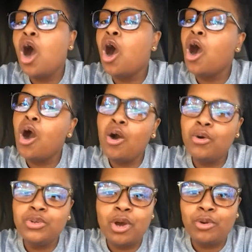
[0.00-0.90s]
An
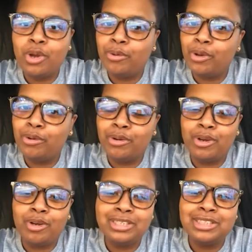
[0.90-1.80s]
oh old, no no no
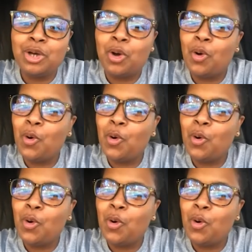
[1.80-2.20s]
no no! this is an